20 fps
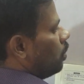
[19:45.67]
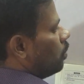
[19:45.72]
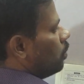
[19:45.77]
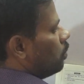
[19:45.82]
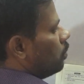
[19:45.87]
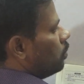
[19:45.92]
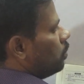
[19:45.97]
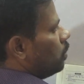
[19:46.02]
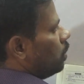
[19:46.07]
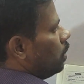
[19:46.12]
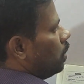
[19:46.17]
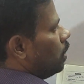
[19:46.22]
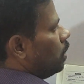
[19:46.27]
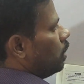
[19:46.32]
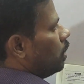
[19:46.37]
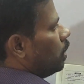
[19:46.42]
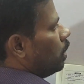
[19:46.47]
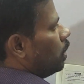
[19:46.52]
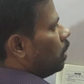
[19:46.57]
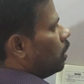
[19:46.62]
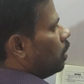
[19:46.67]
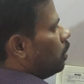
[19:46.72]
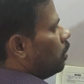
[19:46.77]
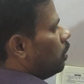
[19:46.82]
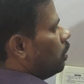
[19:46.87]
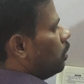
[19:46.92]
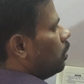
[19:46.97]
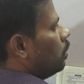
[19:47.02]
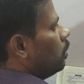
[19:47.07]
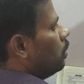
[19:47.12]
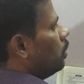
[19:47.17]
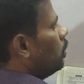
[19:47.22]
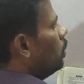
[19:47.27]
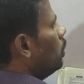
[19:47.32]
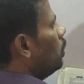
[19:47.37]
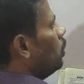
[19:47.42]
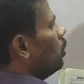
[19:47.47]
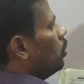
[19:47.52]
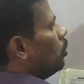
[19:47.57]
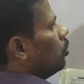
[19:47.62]
C, D.
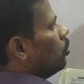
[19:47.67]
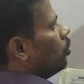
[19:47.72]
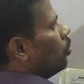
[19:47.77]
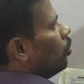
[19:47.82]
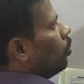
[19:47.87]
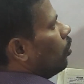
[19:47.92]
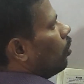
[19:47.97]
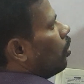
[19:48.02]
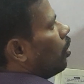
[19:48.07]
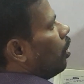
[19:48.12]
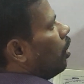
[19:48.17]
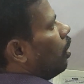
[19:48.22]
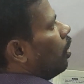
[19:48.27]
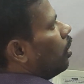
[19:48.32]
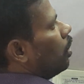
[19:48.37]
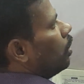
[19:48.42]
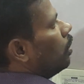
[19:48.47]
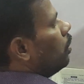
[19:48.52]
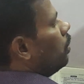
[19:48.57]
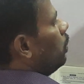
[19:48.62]
So chord